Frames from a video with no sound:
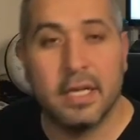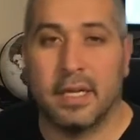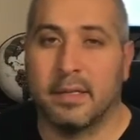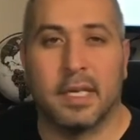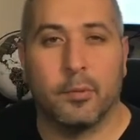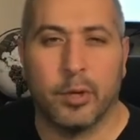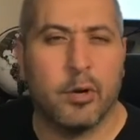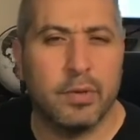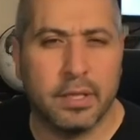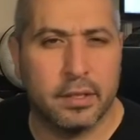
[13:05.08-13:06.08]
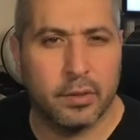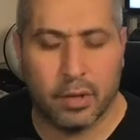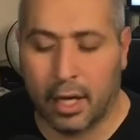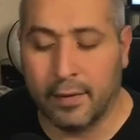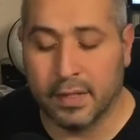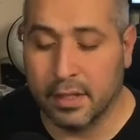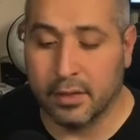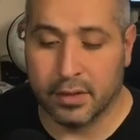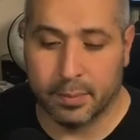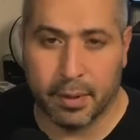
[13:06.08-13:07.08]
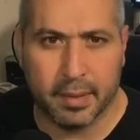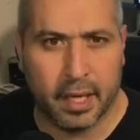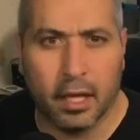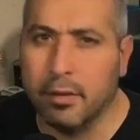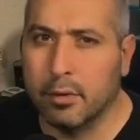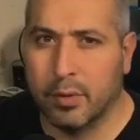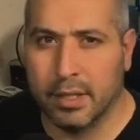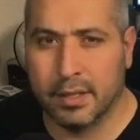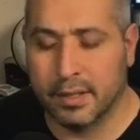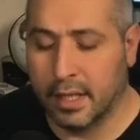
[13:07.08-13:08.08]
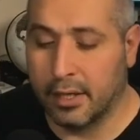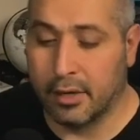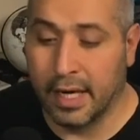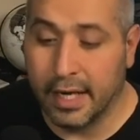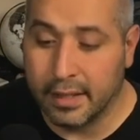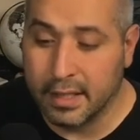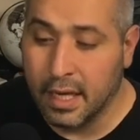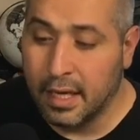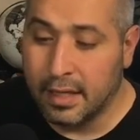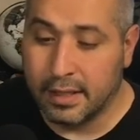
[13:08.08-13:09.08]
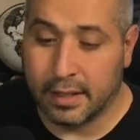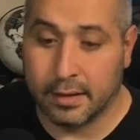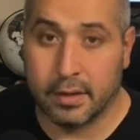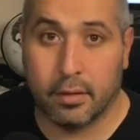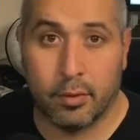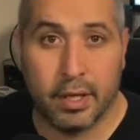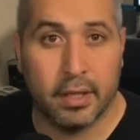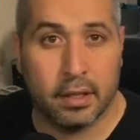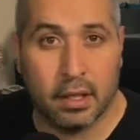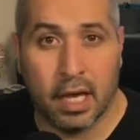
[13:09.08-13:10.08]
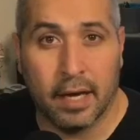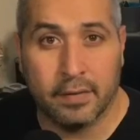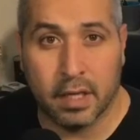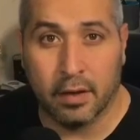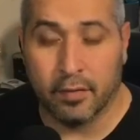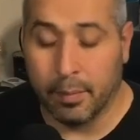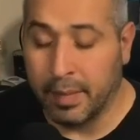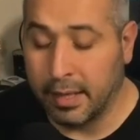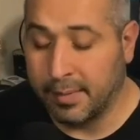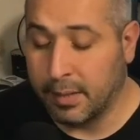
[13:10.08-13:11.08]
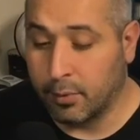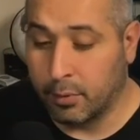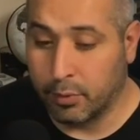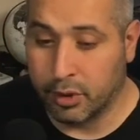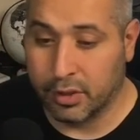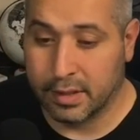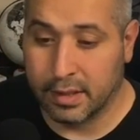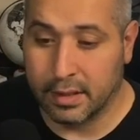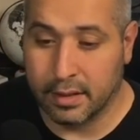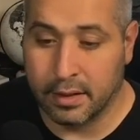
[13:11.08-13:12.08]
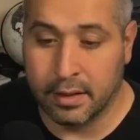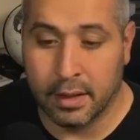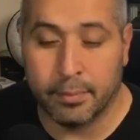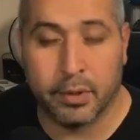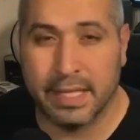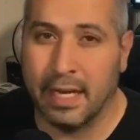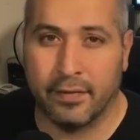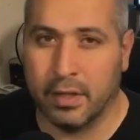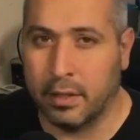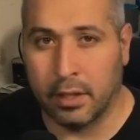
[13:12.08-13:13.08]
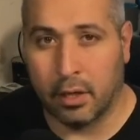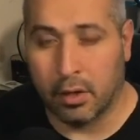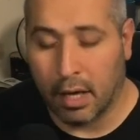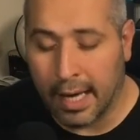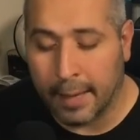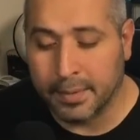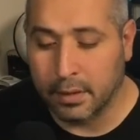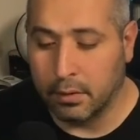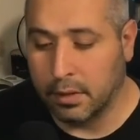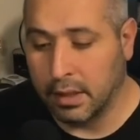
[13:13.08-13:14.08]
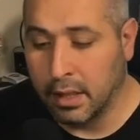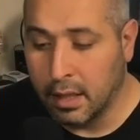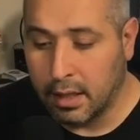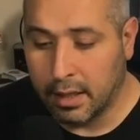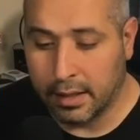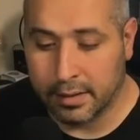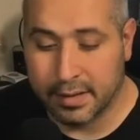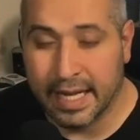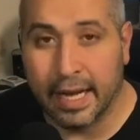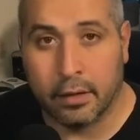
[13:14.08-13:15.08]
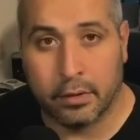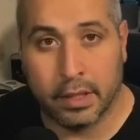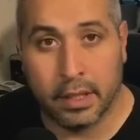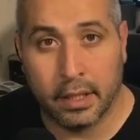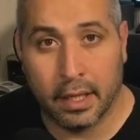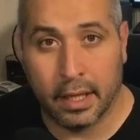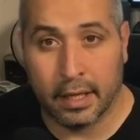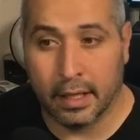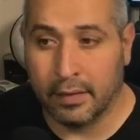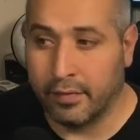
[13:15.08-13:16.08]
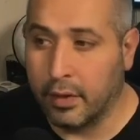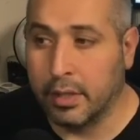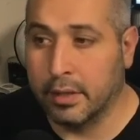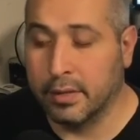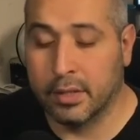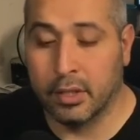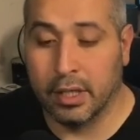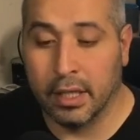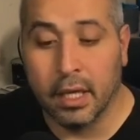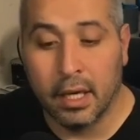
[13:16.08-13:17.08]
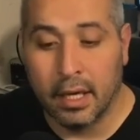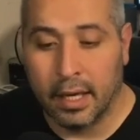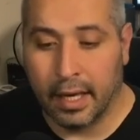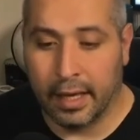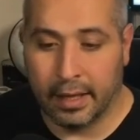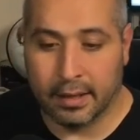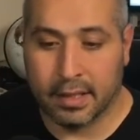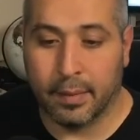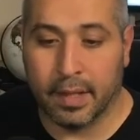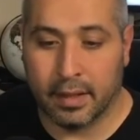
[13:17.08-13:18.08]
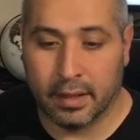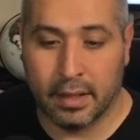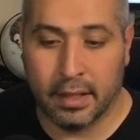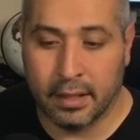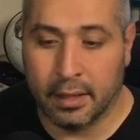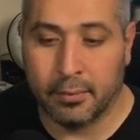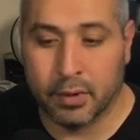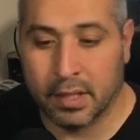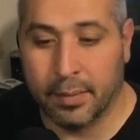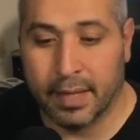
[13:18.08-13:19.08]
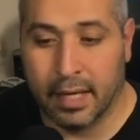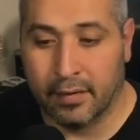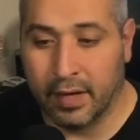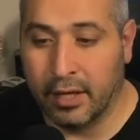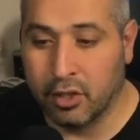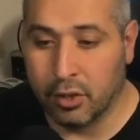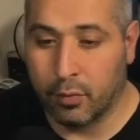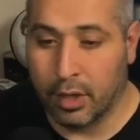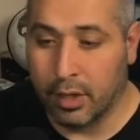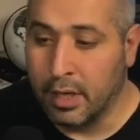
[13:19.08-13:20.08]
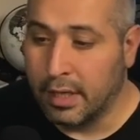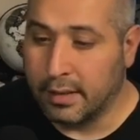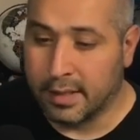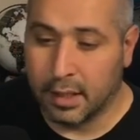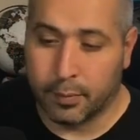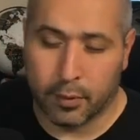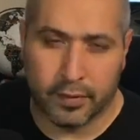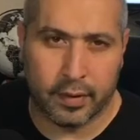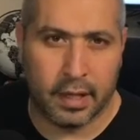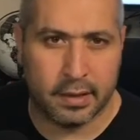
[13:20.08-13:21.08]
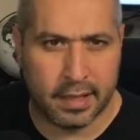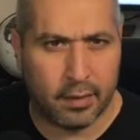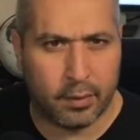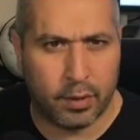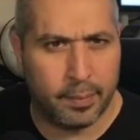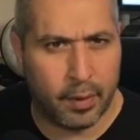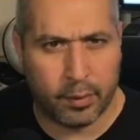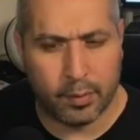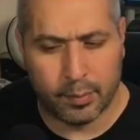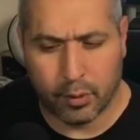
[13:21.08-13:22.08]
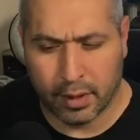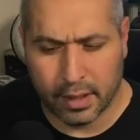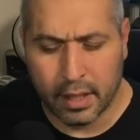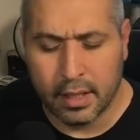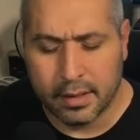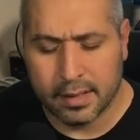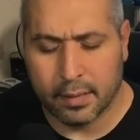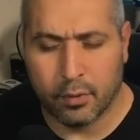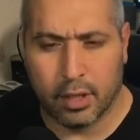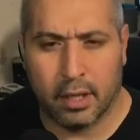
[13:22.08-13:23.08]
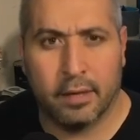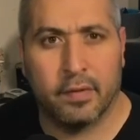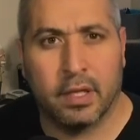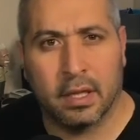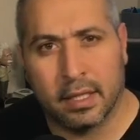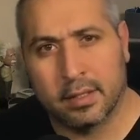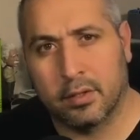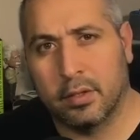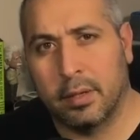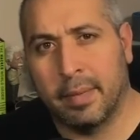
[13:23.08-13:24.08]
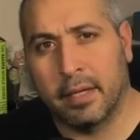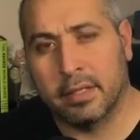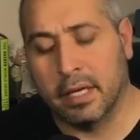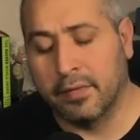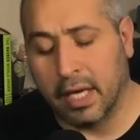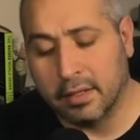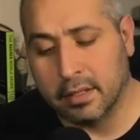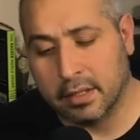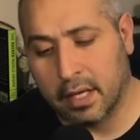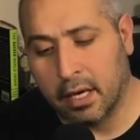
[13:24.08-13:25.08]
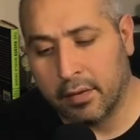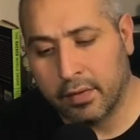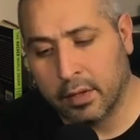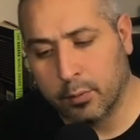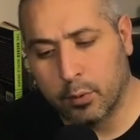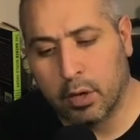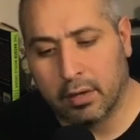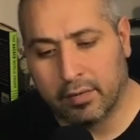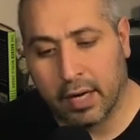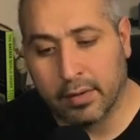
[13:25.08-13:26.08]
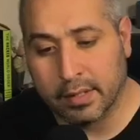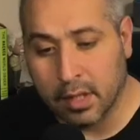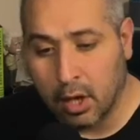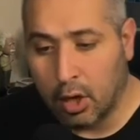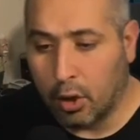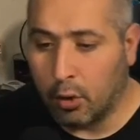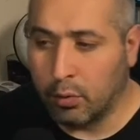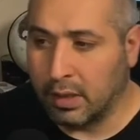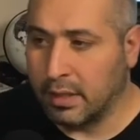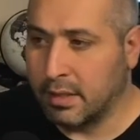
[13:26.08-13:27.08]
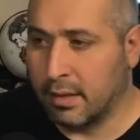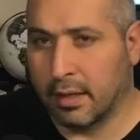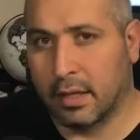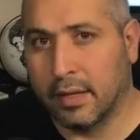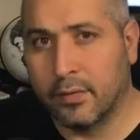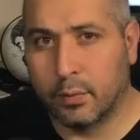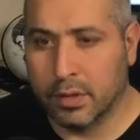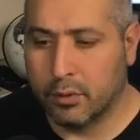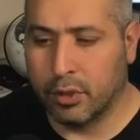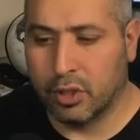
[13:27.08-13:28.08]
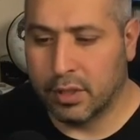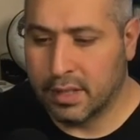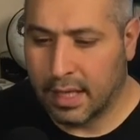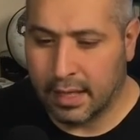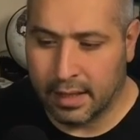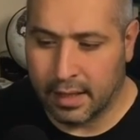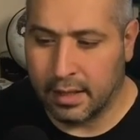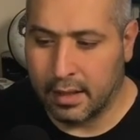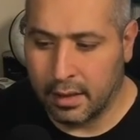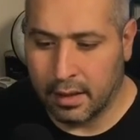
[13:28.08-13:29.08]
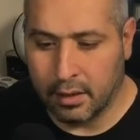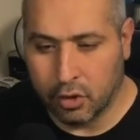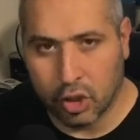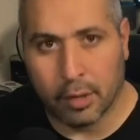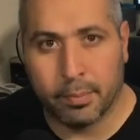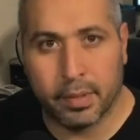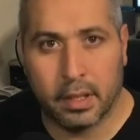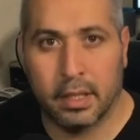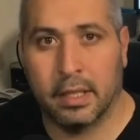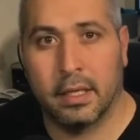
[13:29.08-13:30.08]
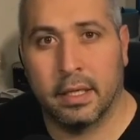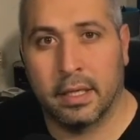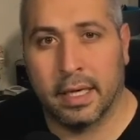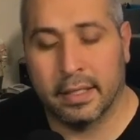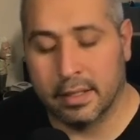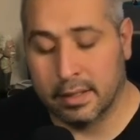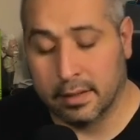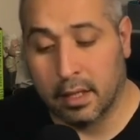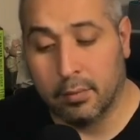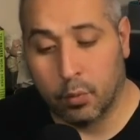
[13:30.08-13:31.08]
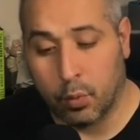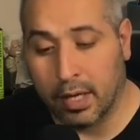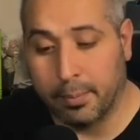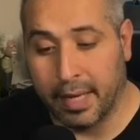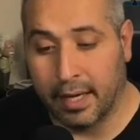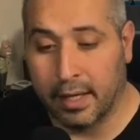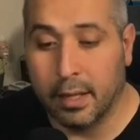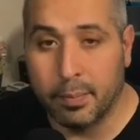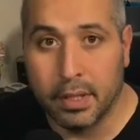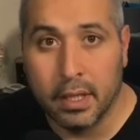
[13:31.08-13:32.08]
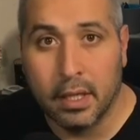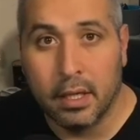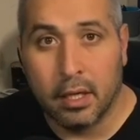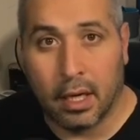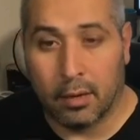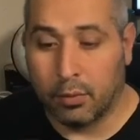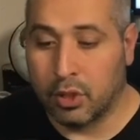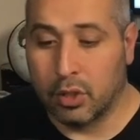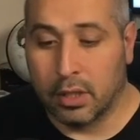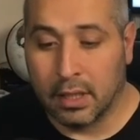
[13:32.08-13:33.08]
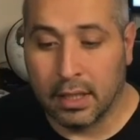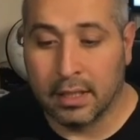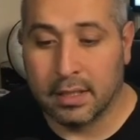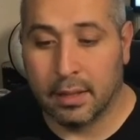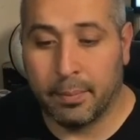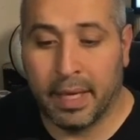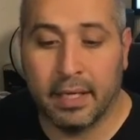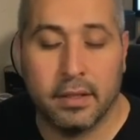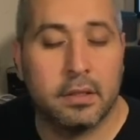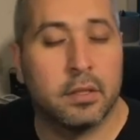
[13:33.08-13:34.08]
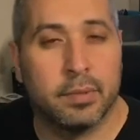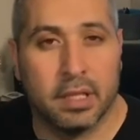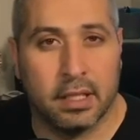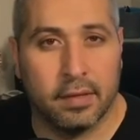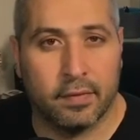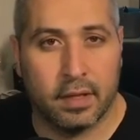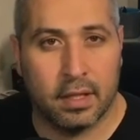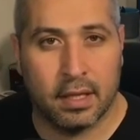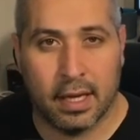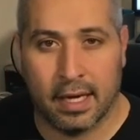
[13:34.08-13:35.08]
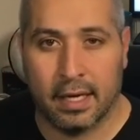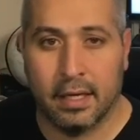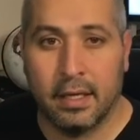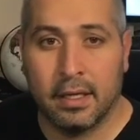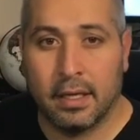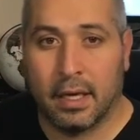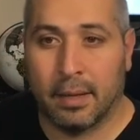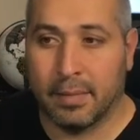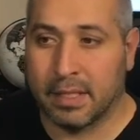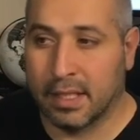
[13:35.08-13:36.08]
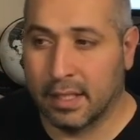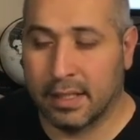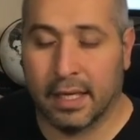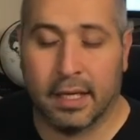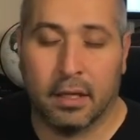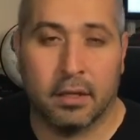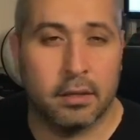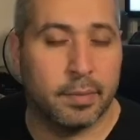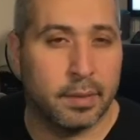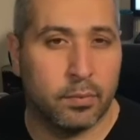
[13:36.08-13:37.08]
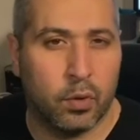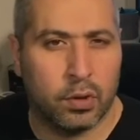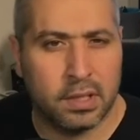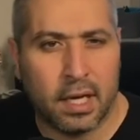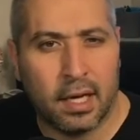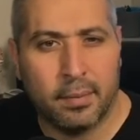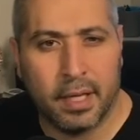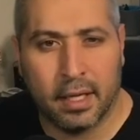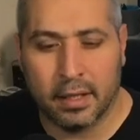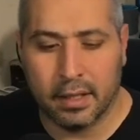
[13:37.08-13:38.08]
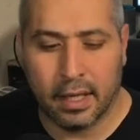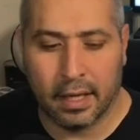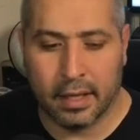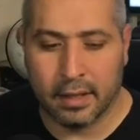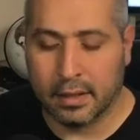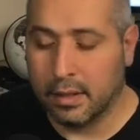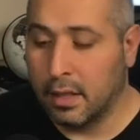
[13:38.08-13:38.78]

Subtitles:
Not saying we don't need to do it. Obviously, there's a public health crisis at our hands that is threatening the lives of many people. The numbers out of Italy are absolutely staggering and very concerning. And some of the numbers coming out of Asia, where Singapore and South Korea both reported somewhat of lesser amounts of cases of the Wuhan virus, only to then lift restrictions, and then the jump in cases has come right back up, which leads many to believe that it's going to take a little bit more time and